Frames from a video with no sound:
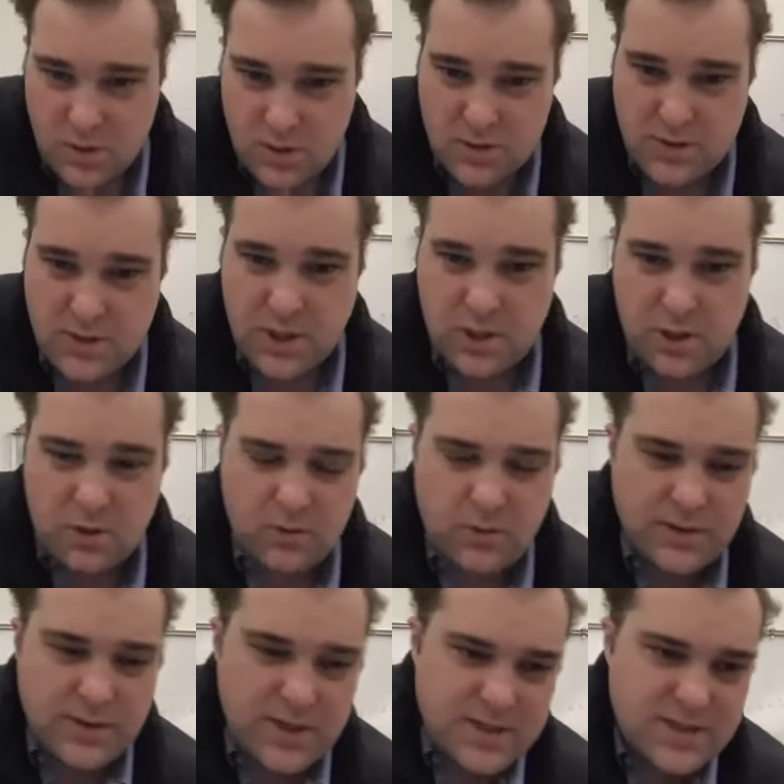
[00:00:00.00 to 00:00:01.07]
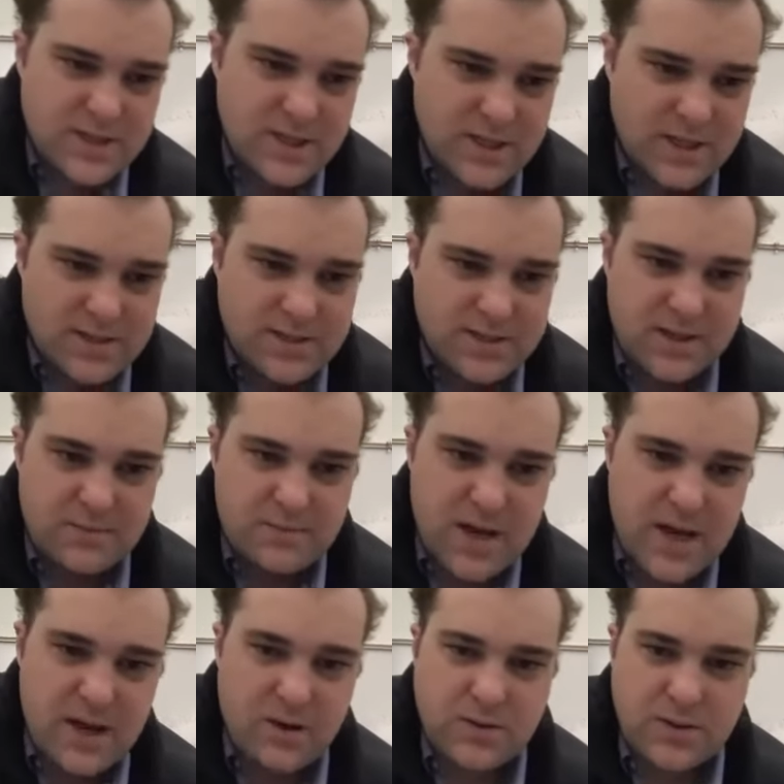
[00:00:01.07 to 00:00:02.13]
So this is the
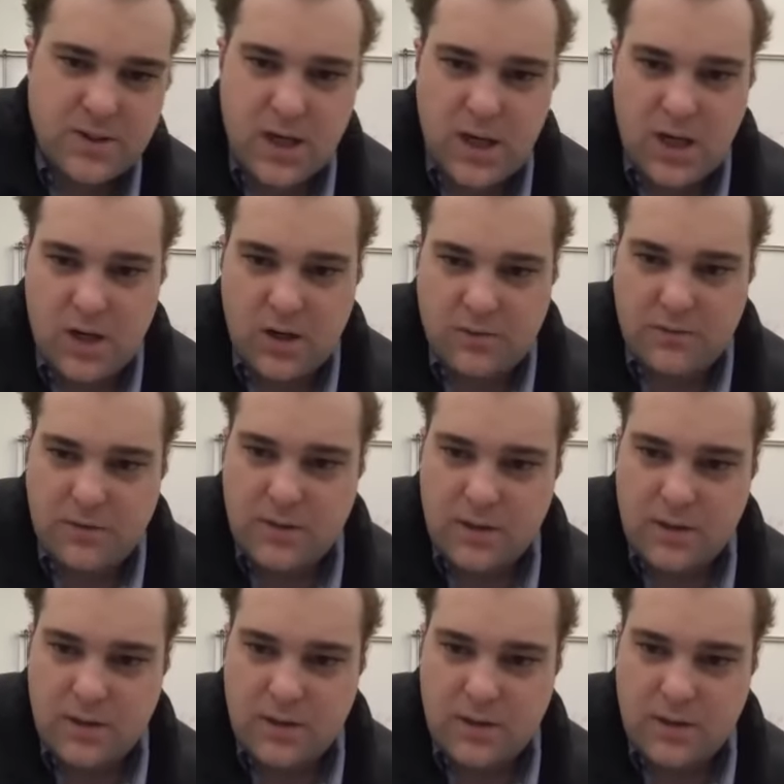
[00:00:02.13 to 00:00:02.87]
amount of